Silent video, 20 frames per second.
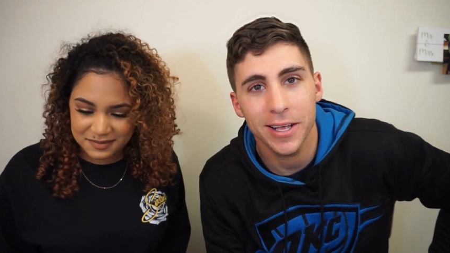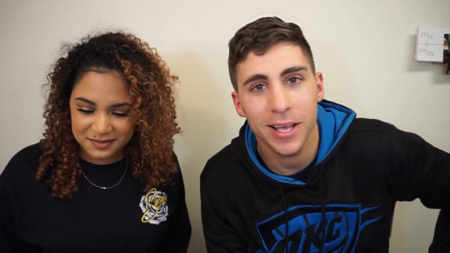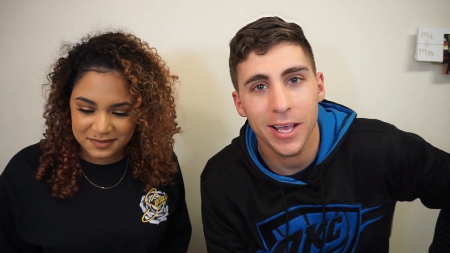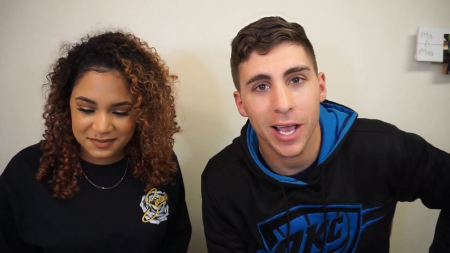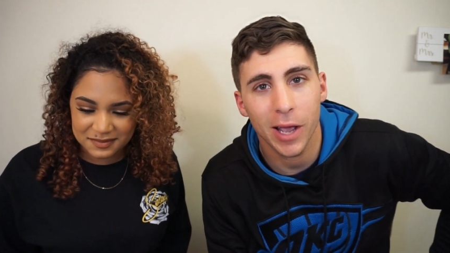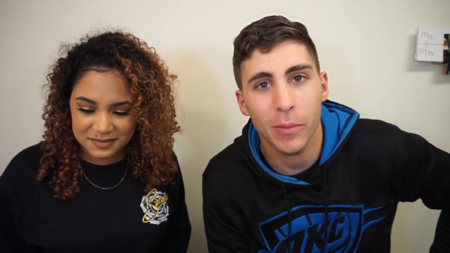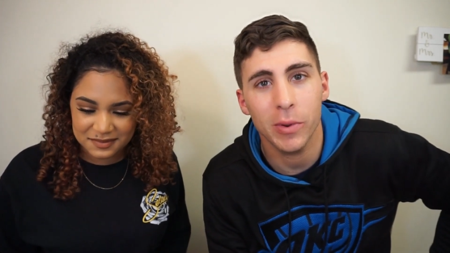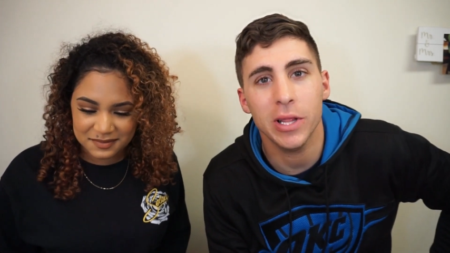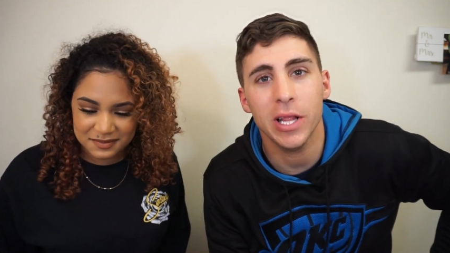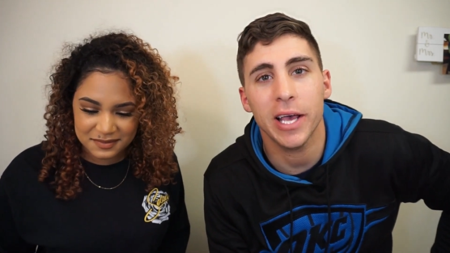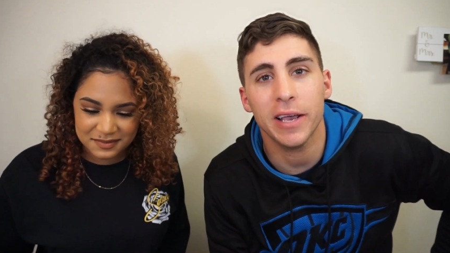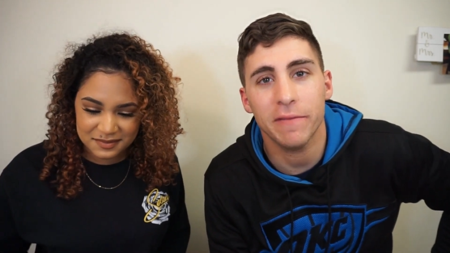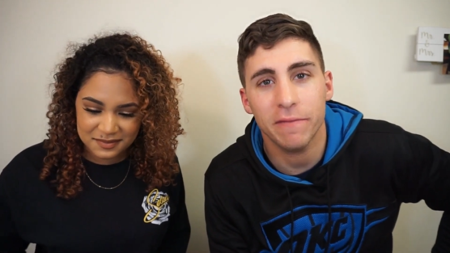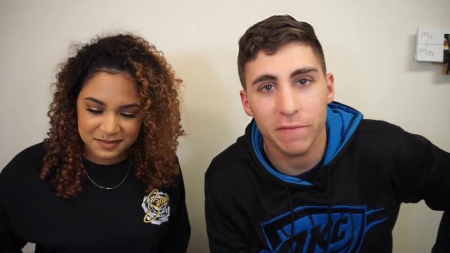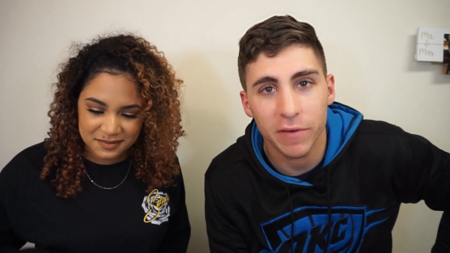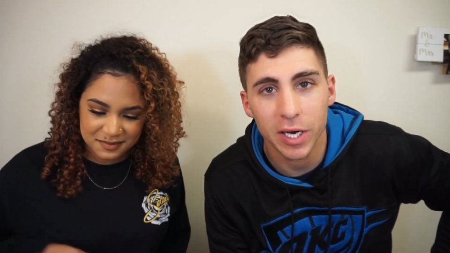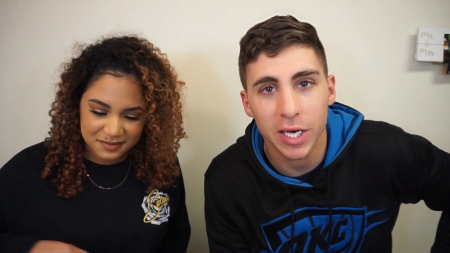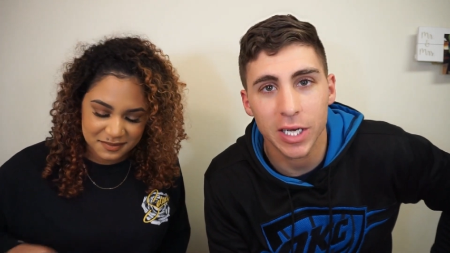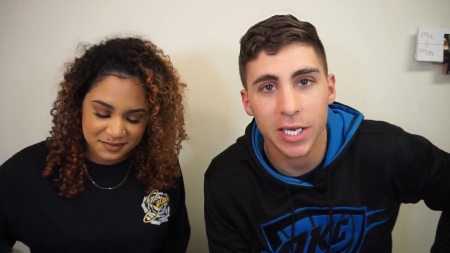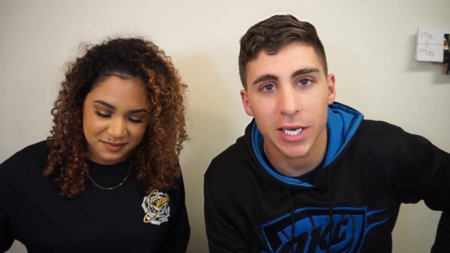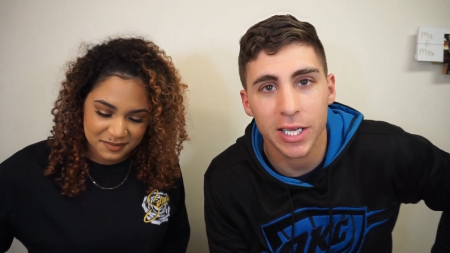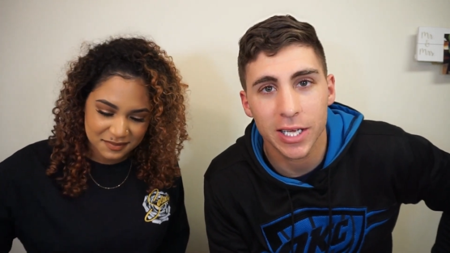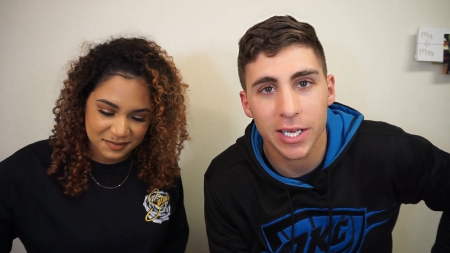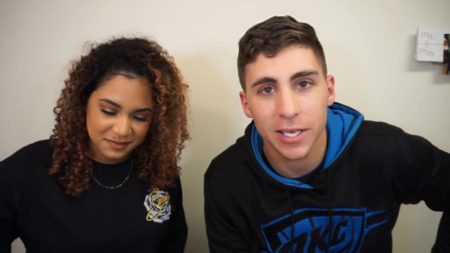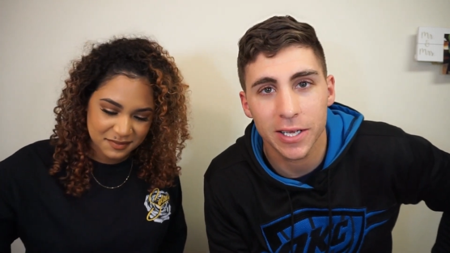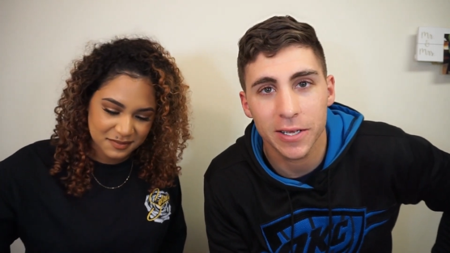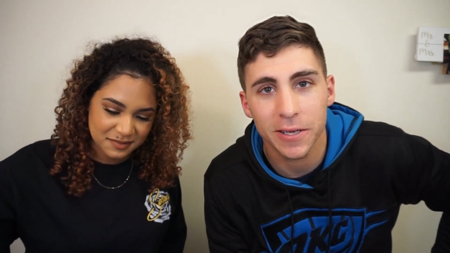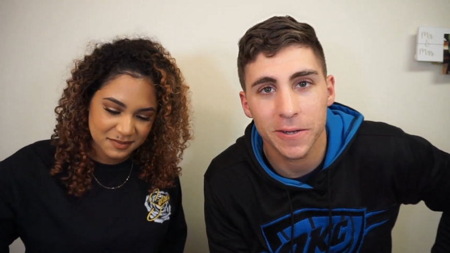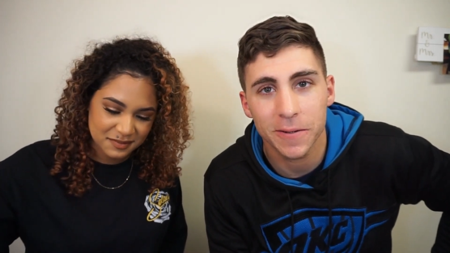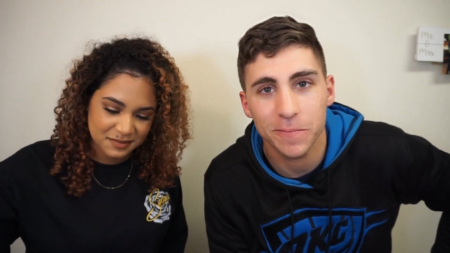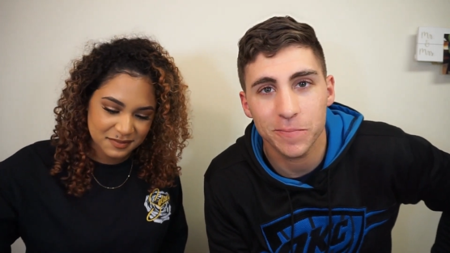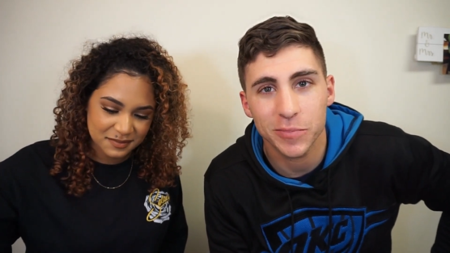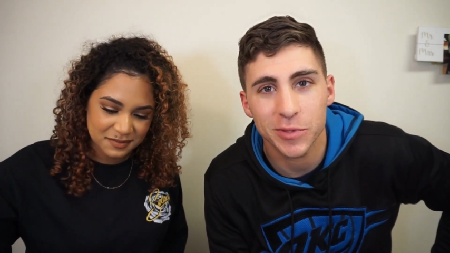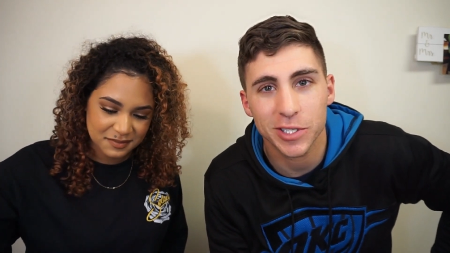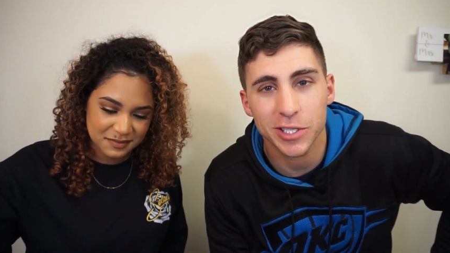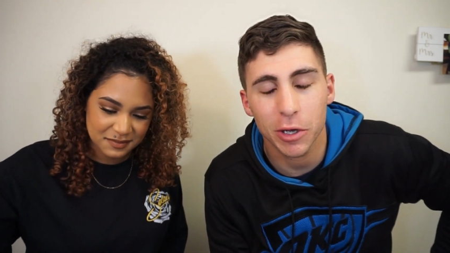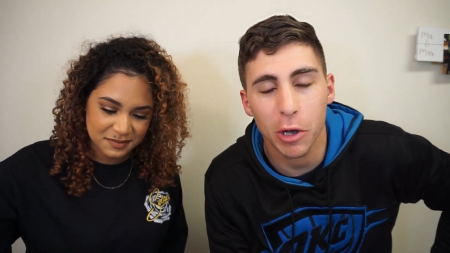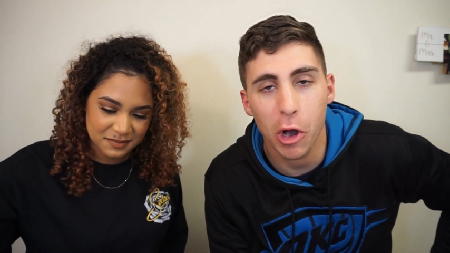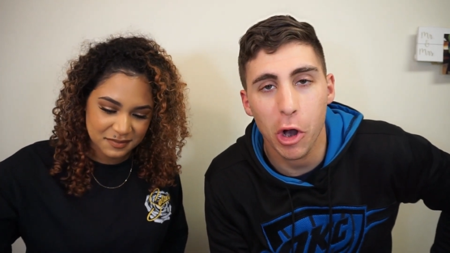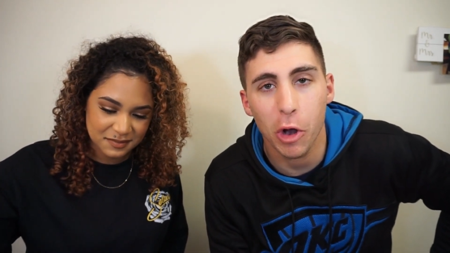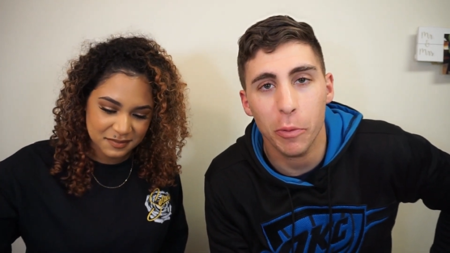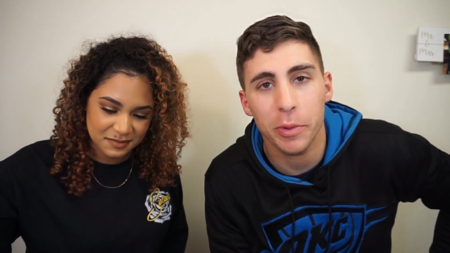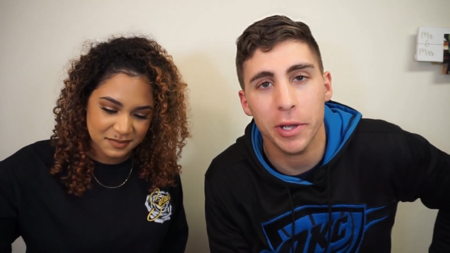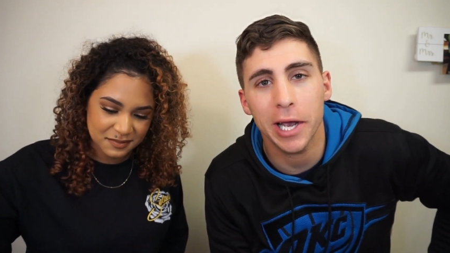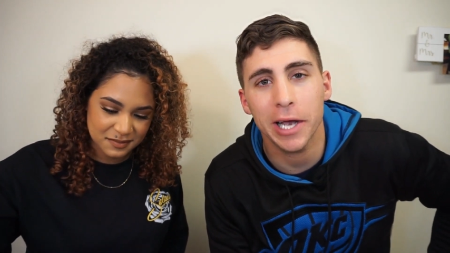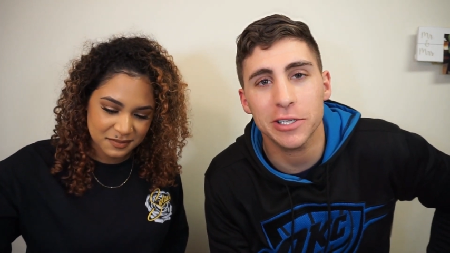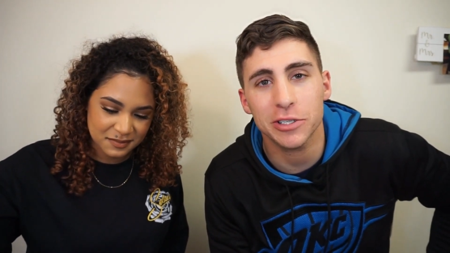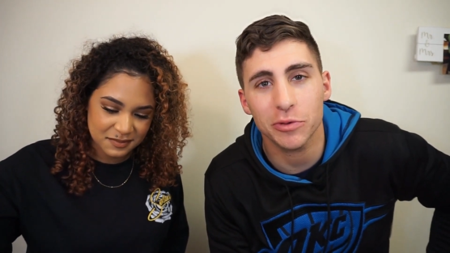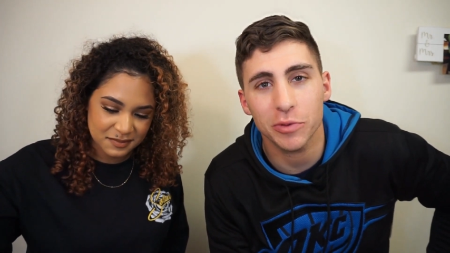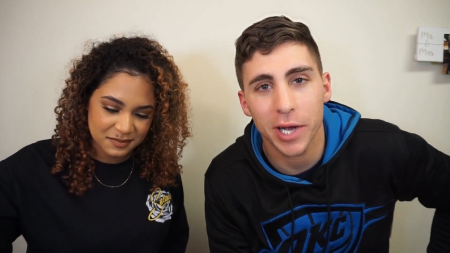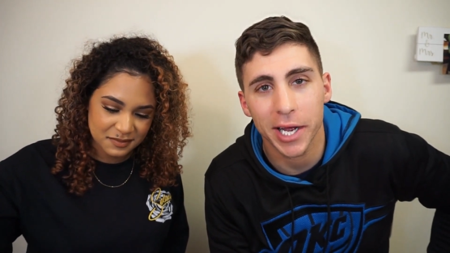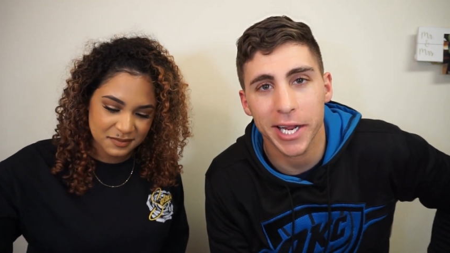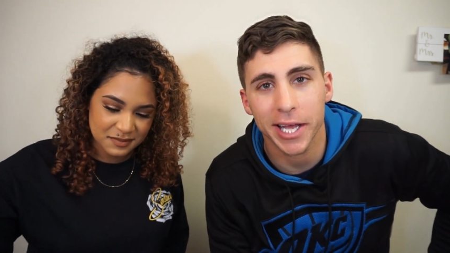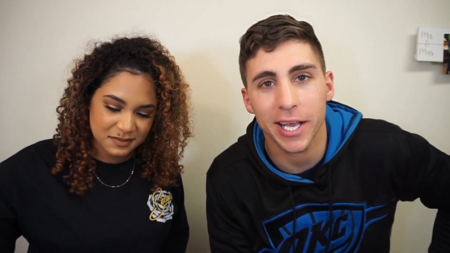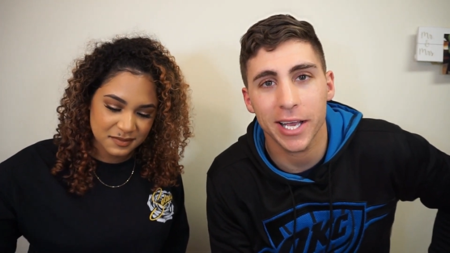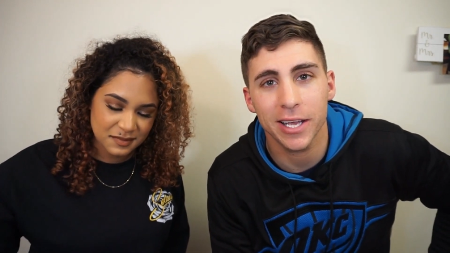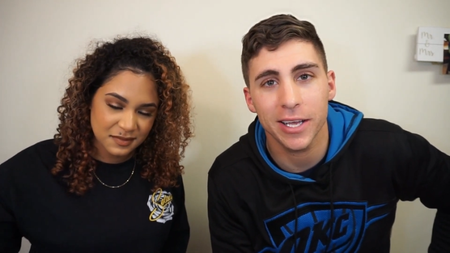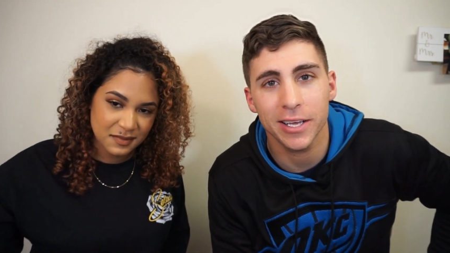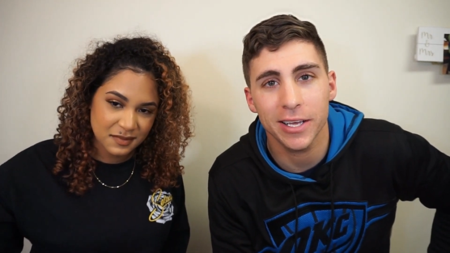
Speaker 1: and we like fun. So I hope you guys are ready.